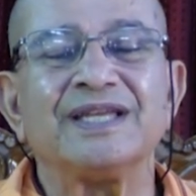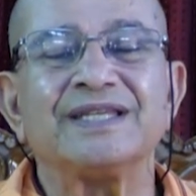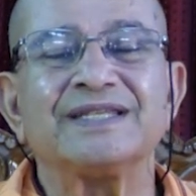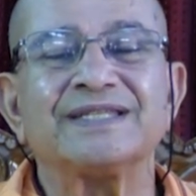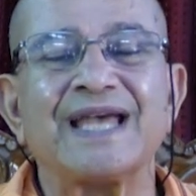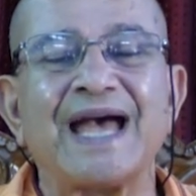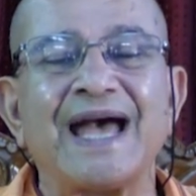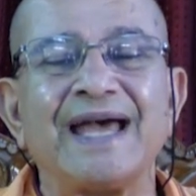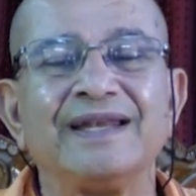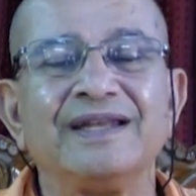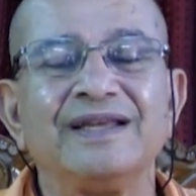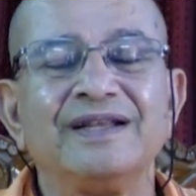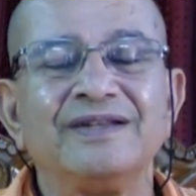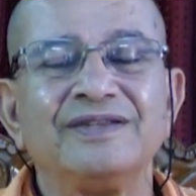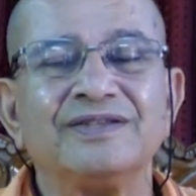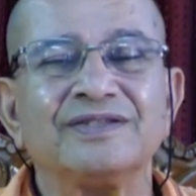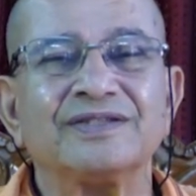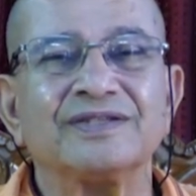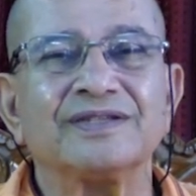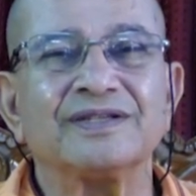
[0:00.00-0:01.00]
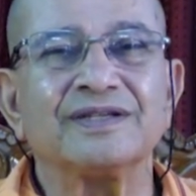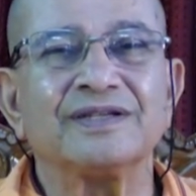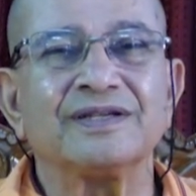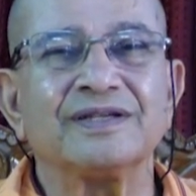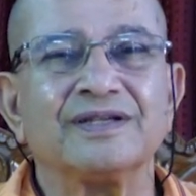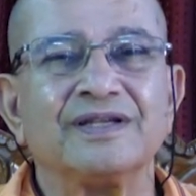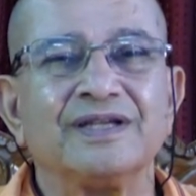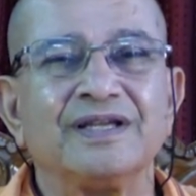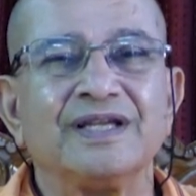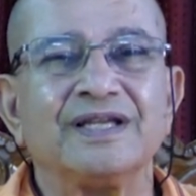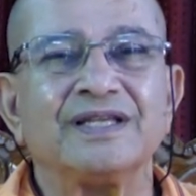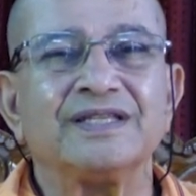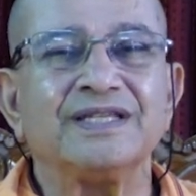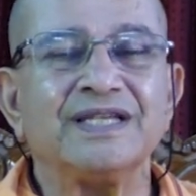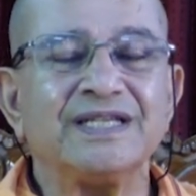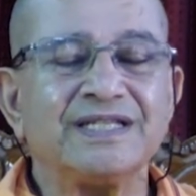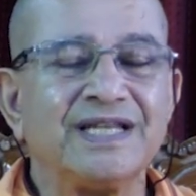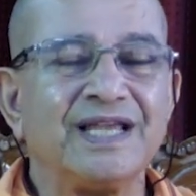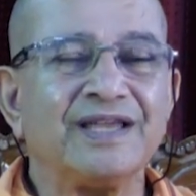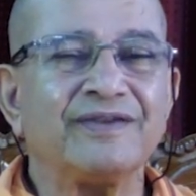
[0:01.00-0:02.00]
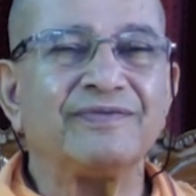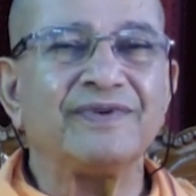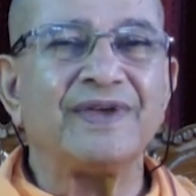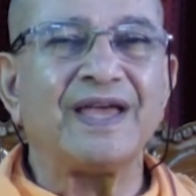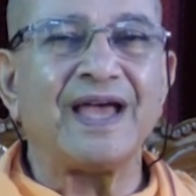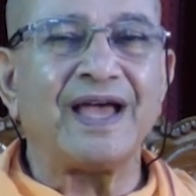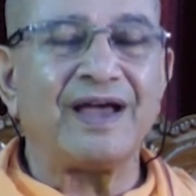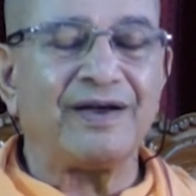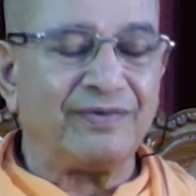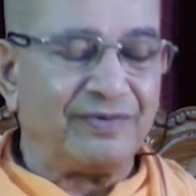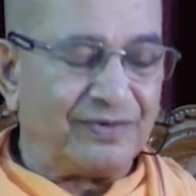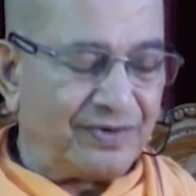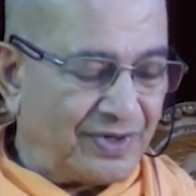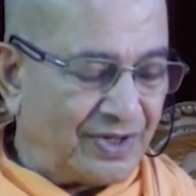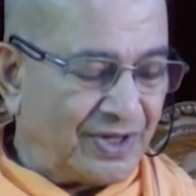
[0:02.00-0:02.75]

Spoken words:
channels? Just like we have